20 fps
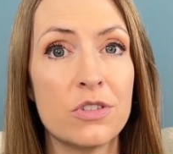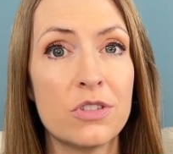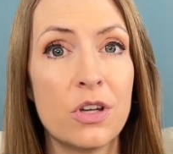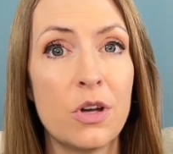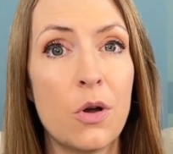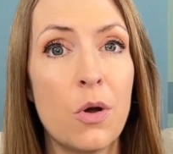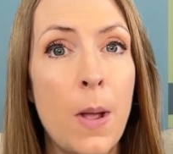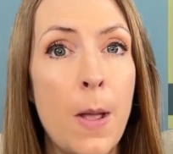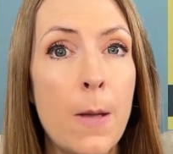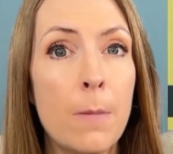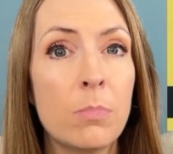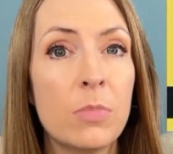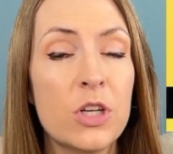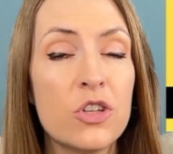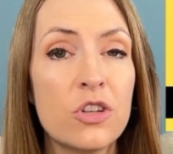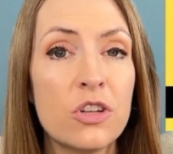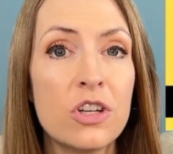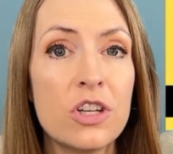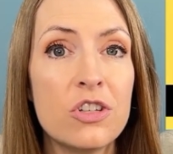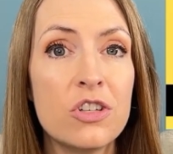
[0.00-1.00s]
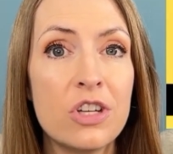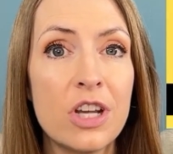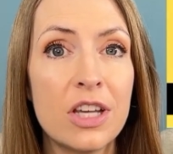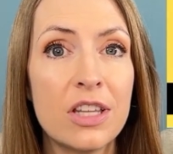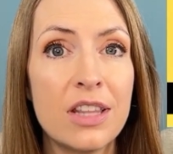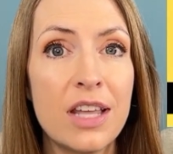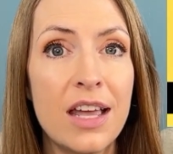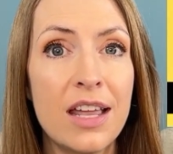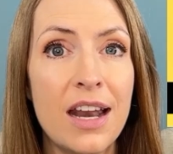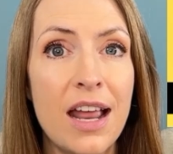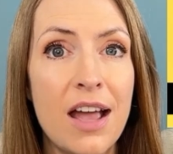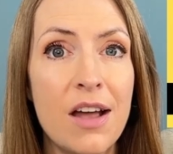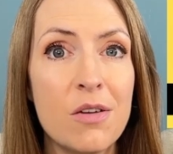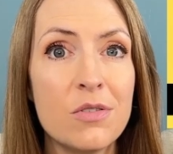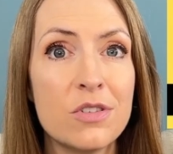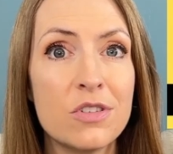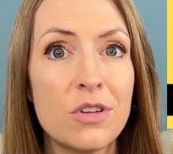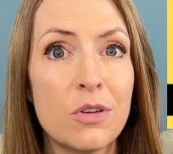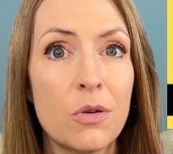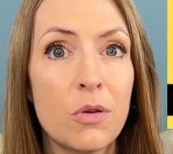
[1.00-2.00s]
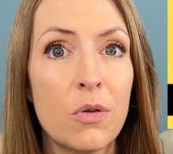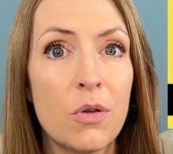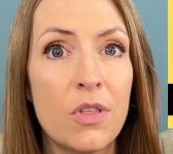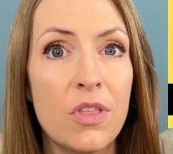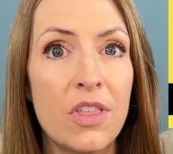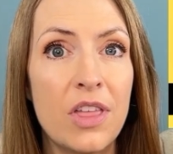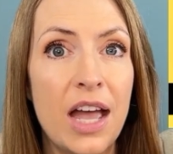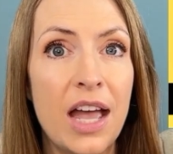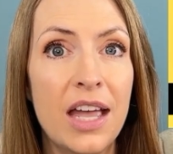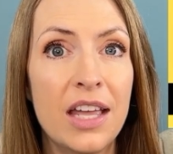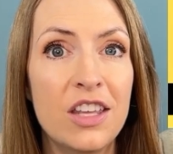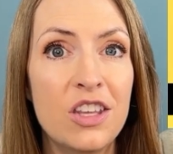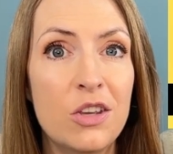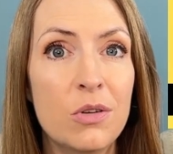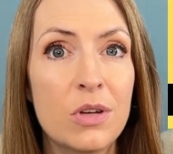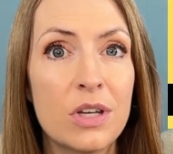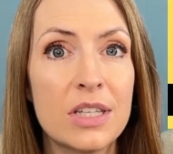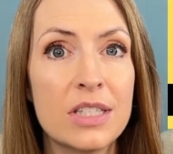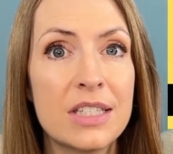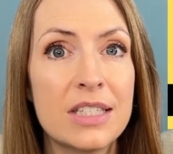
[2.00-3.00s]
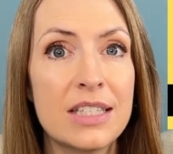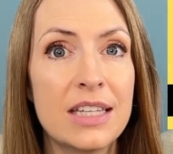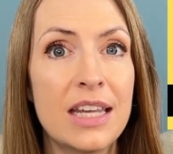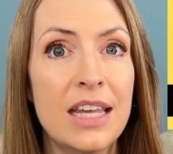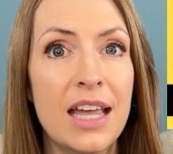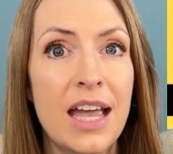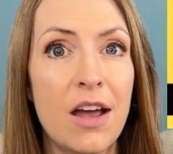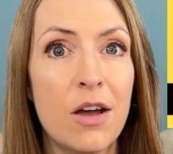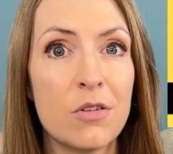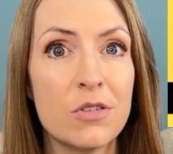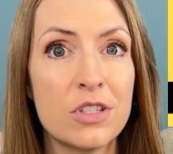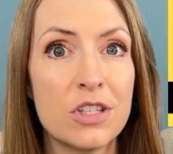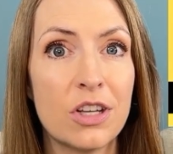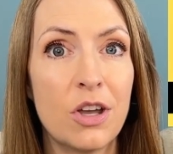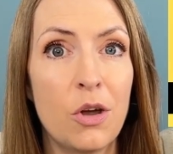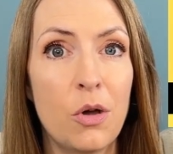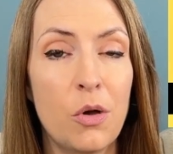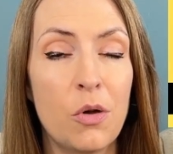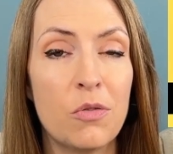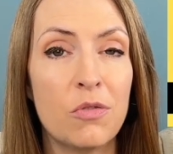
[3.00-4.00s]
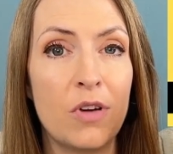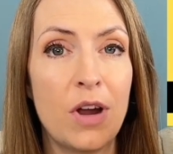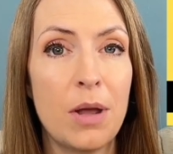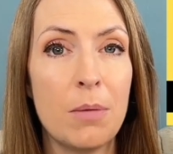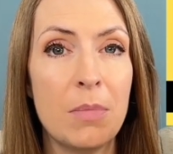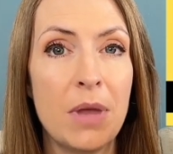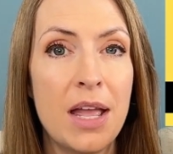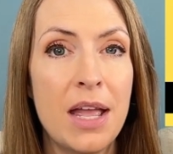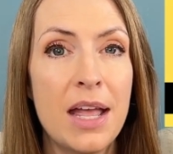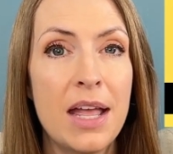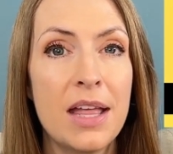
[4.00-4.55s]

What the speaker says: So be sure to check that out so that you can see how to go from